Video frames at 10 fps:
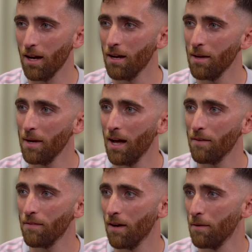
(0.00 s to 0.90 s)
him and
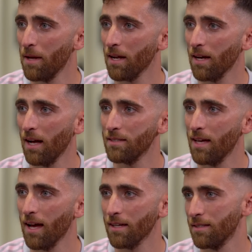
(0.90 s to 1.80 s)
I have been in
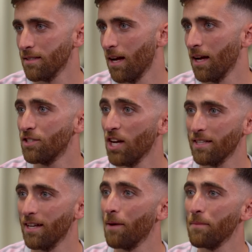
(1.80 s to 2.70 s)
contact. He
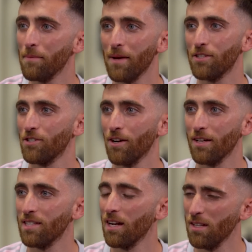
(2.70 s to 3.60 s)
checked in on me, made sure
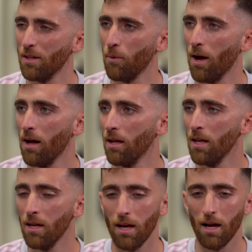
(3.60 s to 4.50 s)
I settled in well.
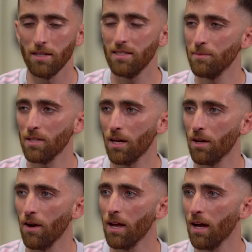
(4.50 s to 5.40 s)
He seems like a
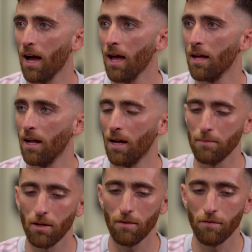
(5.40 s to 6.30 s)
great guy, and
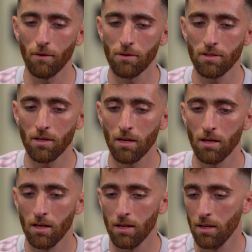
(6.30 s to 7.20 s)
I'm looking forward to
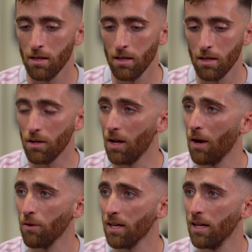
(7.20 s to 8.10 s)

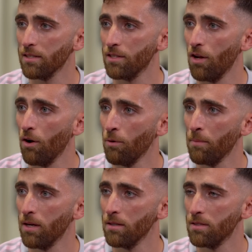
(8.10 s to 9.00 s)
not only getting to know him,
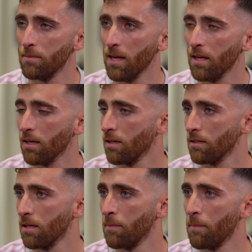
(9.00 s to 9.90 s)
but to making
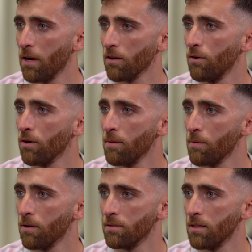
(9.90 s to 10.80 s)
him a better
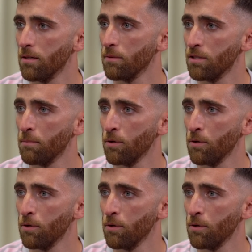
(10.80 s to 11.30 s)
goalkeeper and to